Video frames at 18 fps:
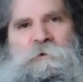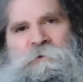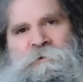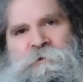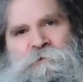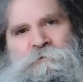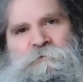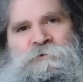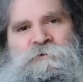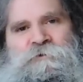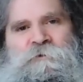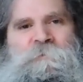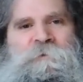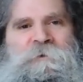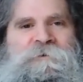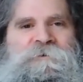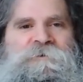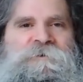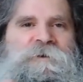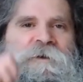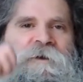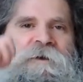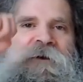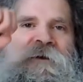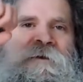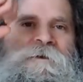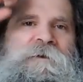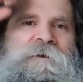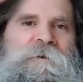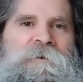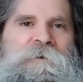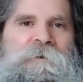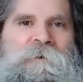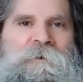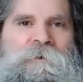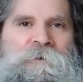you on YouTube, because
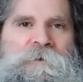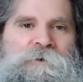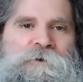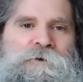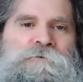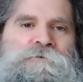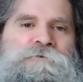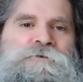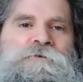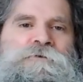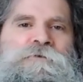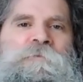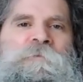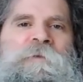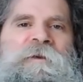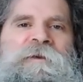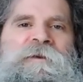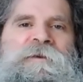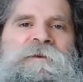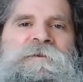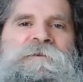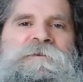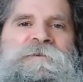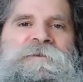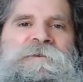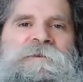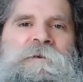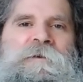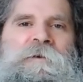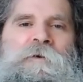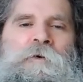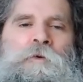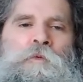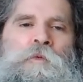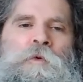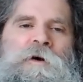YouTube is
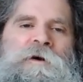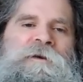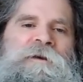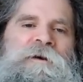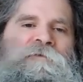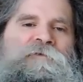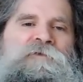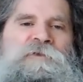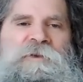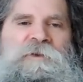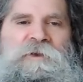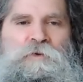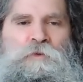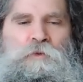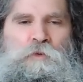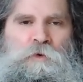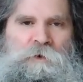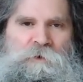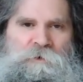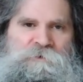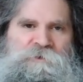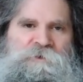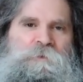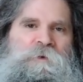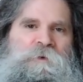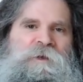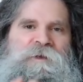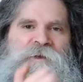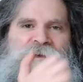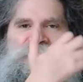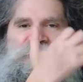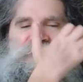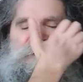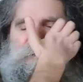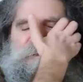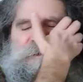one of the worst
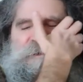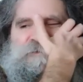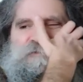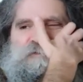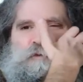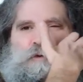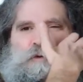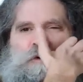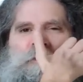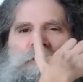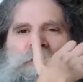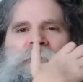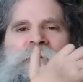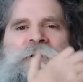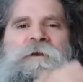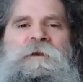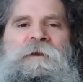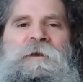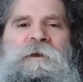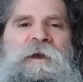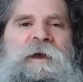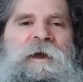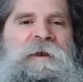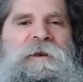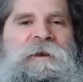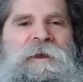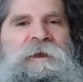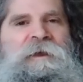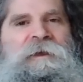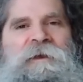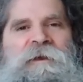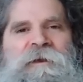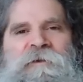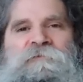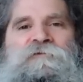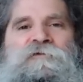places for any
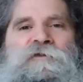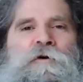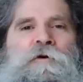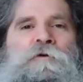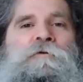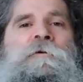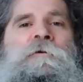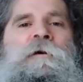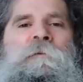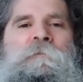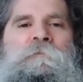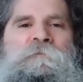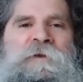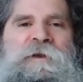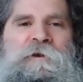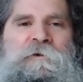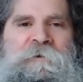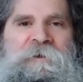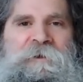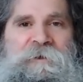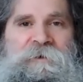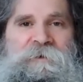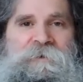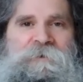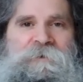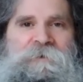info, period.